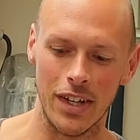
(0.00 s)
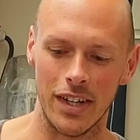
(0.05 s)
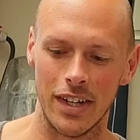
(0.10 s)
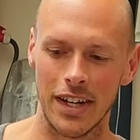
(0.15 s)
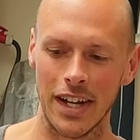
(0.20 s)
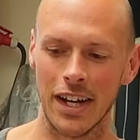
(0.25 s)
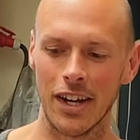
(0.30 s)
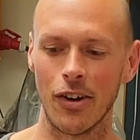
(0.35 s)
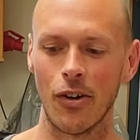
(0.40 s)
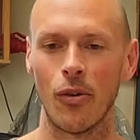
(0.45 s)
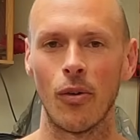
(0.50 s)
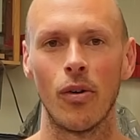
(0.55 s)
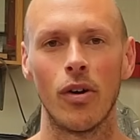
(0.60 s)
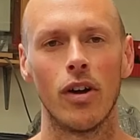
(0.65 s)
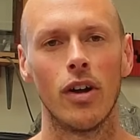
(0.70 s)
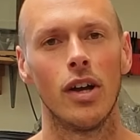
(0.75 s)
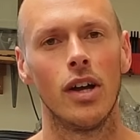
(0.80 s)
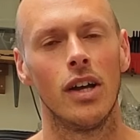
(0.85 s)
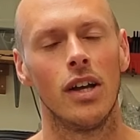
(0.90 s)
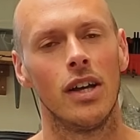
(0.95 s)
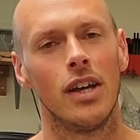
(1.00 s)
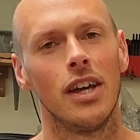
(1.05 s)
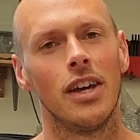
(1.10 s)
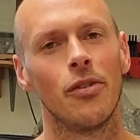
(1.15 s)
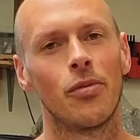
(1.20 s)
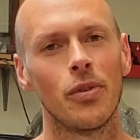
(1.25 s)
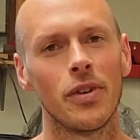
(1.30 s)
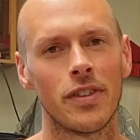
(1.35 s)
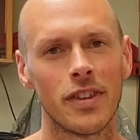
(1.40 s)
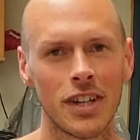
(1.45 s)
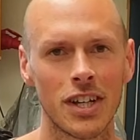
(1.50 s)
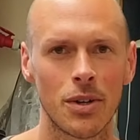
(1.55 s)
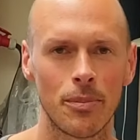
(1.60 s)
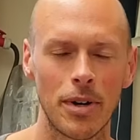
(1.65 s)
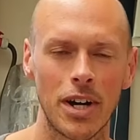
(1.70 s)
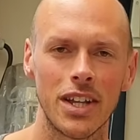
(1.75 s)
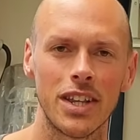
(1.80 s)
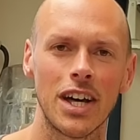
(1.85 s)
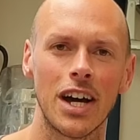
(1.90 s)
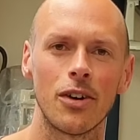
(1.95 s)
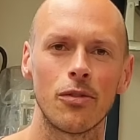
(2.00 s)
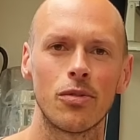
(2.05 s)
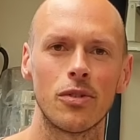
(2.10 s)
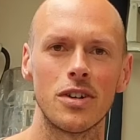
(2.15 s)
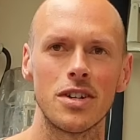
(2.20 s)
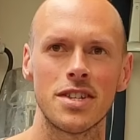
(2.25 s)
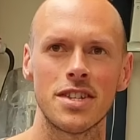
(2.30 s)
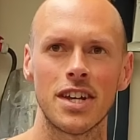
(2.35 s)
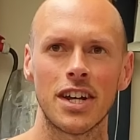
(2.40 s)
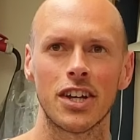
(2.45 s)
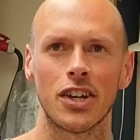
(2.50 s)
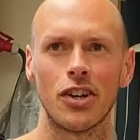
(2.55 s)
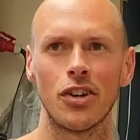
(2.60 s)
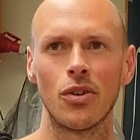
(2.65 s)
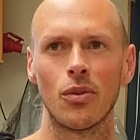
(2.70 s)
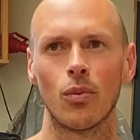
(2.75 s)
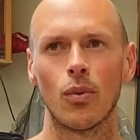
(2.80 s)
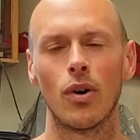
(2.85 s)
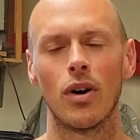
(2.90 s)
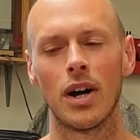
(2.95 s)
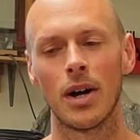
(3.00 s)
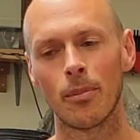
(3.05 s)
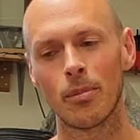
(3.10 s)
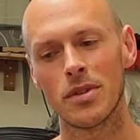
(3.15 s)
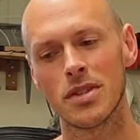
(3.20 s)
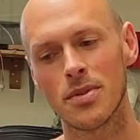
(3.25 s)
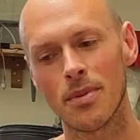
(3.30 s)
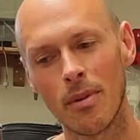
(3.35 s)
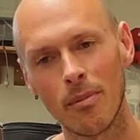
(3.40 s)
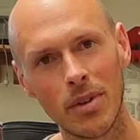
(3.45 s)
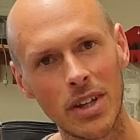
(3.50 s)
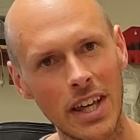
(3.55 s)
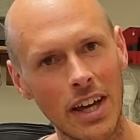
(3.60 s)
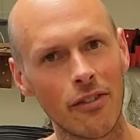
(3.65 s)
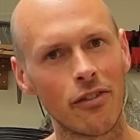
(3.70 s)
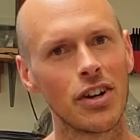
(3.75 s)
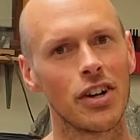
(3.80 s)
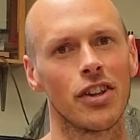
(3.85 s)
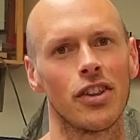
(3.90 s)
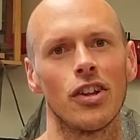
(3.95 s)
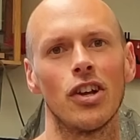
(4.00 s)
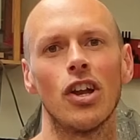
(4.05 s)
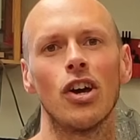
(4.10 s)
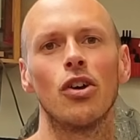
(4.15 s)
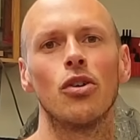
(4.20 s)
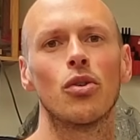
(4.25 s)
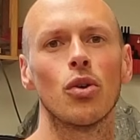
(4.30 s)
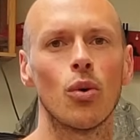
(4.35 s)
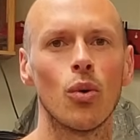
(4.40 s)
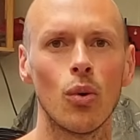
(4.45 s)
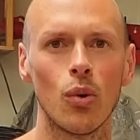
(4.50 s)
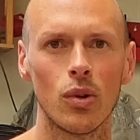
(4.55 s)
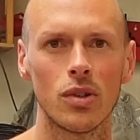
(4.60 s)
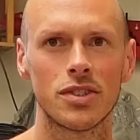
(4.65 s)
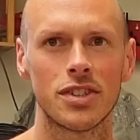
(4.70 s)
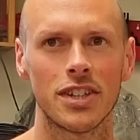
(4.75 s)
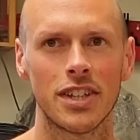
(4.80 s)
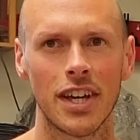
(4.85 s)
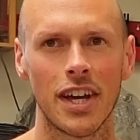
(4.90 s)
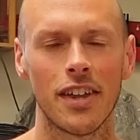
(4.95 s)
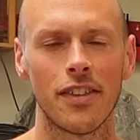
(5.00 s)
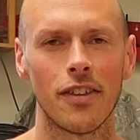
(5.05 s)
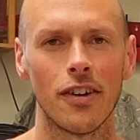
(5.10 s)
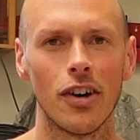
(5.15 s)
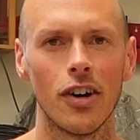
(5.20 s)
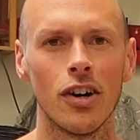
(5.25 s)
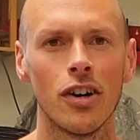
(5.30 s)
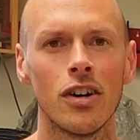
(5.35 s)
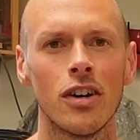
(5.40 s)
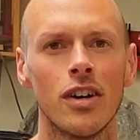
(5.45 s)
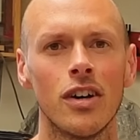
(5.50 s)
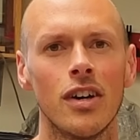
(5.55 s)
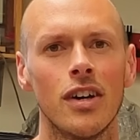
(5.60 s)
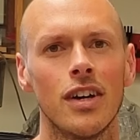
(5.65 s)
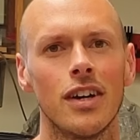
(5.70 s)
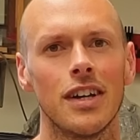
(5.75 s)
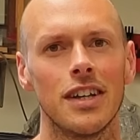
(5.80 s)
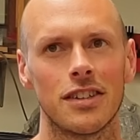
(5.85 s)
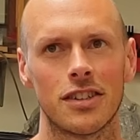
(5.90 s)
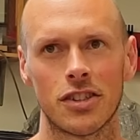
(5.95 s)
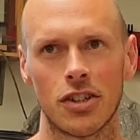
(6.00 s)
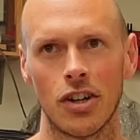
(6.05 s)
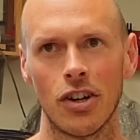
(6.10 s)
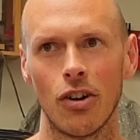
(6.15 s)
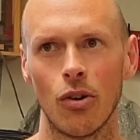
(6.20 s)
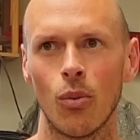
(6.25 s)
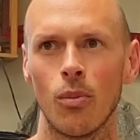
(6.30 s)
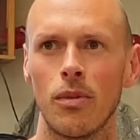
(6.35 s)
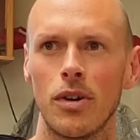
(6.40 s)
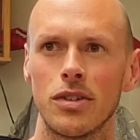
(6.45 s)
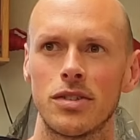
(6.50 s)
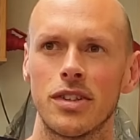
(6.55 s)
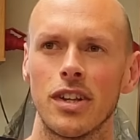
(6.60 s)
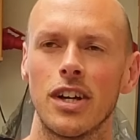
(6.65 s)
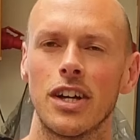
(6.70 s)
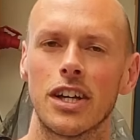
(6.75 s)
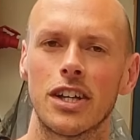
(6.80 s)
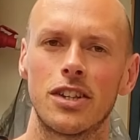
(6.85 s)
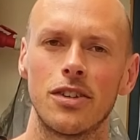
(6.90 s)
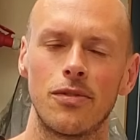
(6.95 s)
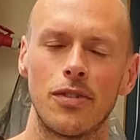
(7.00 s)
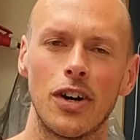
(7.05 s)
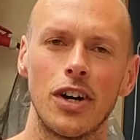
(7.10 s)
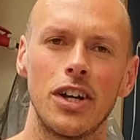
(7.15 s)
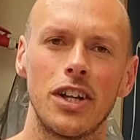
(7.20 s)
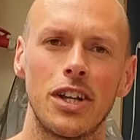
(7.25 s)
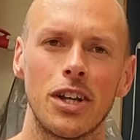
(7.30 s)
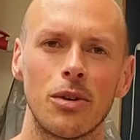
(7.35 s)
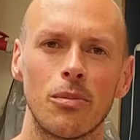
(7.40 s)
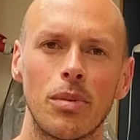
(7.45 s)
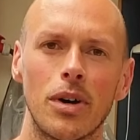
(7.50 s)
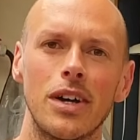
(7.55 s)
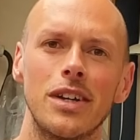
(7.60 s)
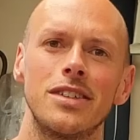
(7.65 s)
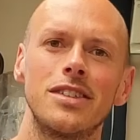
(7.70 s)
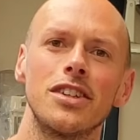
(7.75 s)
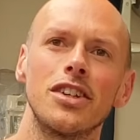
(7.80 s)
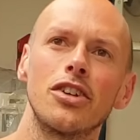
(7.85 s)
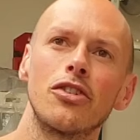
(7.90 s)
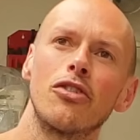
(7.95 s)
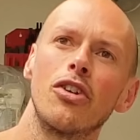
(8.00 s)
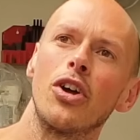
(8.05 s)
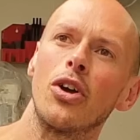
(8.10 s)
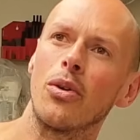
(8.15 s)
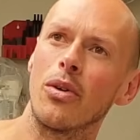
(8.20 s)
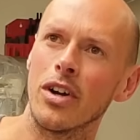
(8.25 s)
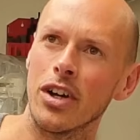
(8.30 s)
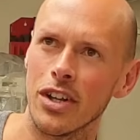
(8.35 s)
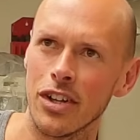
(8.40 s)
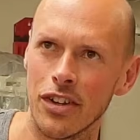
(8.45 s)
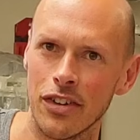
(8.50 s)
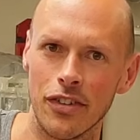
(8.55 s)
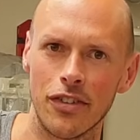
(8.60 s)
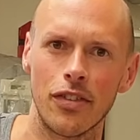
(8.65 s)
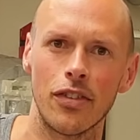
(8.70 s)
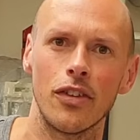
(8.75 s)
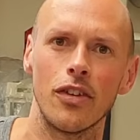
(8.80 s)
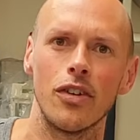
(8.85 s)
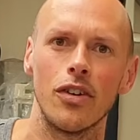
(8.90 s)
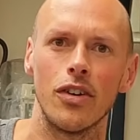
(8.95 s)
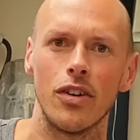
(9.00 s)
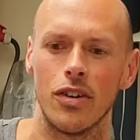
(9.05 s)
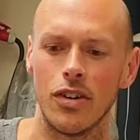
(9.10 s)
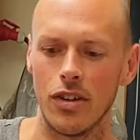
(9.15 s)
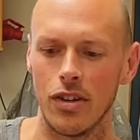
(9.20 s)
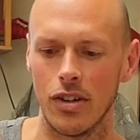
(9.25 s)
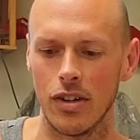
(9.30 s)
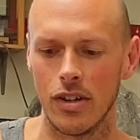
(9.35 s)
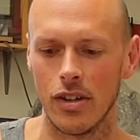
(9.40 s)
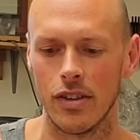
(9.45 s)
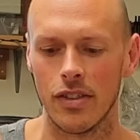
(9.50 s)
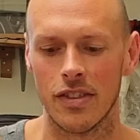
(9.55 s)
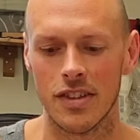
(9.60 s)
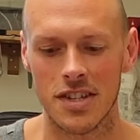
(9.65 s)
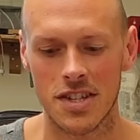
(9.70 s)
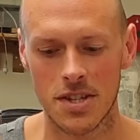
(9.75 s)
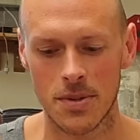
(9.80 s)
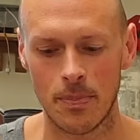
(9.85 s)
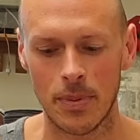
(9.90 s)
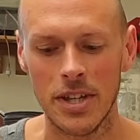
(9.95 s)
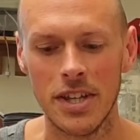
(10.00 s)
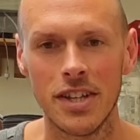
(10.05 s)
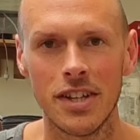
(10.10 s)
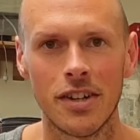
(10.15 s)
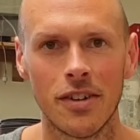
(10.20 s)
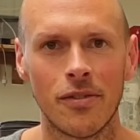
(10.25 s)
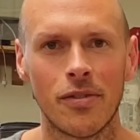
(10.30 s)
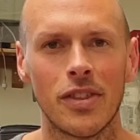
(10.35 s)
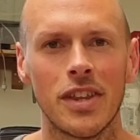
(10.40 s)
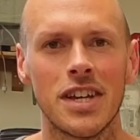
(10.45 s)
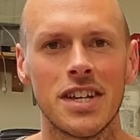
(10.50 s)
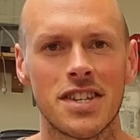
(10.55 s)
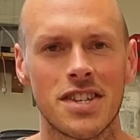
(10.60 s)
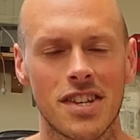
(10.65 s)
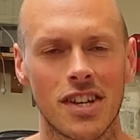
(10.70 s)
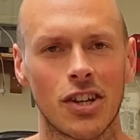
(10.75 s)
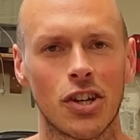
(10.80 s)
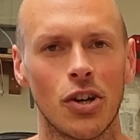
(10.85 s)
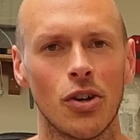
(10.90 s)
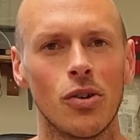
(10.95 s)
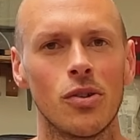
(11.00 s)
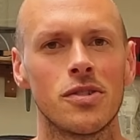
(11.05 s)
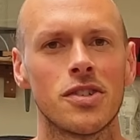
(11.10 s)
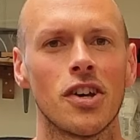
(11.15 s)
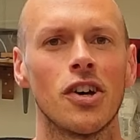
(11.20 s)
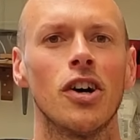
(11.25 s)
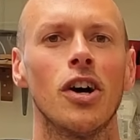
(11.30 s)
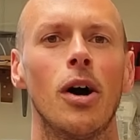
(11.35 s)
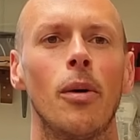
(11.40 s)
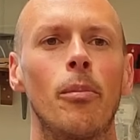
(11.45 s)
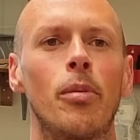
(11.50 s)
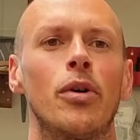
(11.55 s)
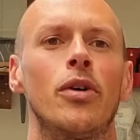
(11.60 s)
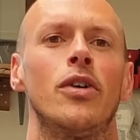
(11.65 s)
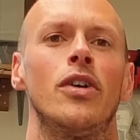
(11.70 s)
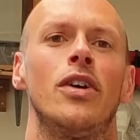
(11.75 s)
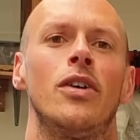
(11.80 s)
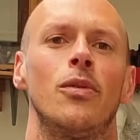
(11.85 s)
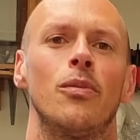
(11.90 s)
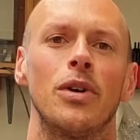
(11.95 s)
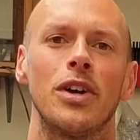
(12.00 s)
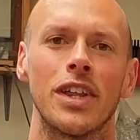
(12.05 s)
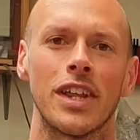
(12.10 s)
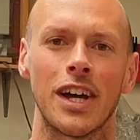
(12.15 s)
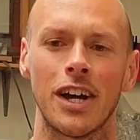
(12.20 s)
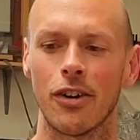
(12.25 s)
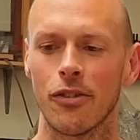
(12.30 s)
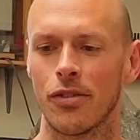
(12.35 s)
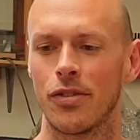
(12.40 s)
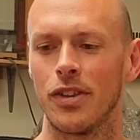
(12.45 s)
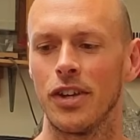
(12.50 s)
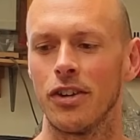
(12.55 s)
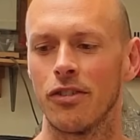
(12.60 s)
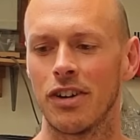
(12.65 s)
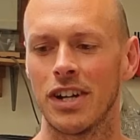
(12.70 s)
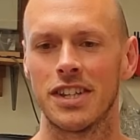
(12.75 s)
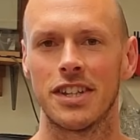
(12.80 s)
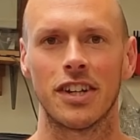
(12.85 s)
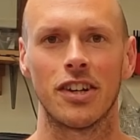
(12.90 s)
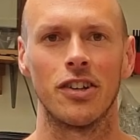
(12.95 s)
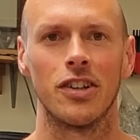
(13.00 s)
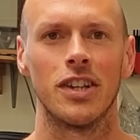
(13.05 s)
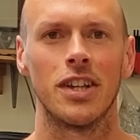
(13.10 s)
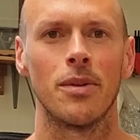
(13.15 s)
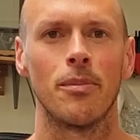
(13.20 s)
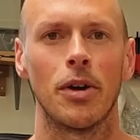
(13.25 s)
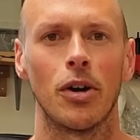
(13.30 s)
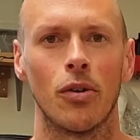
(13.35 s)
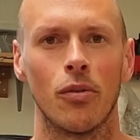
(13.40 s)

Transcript: Now, if we think about that for a second, what happens when we get rid of the load altogether? It's kind of almost like dividing by zero, and the the speed of this goes up without theoretical limit,